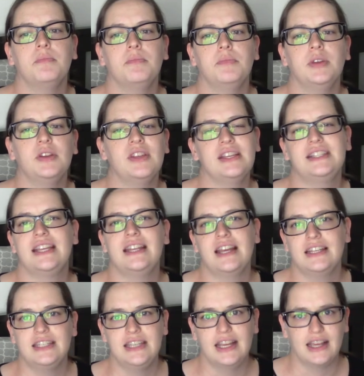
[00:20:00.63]
you know, they say not
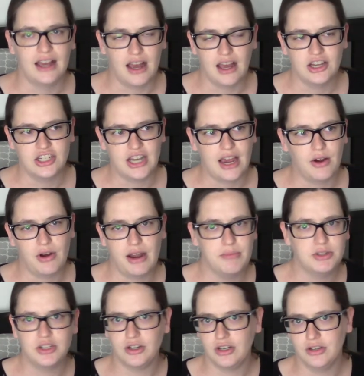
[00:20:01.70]
to take a hot shower. I'm
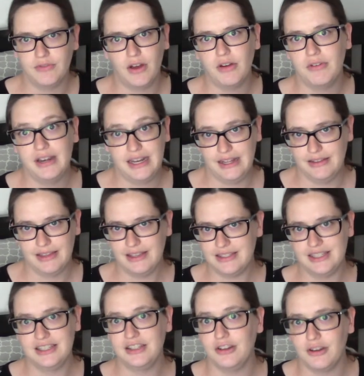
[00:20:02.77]
sure you've already, this
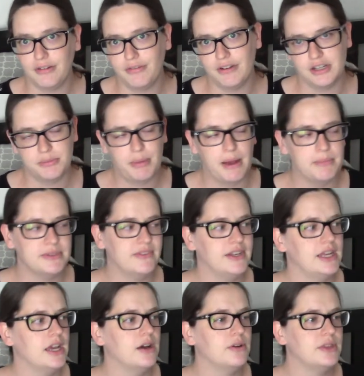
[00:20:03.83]
isn't your first PUPPPS video.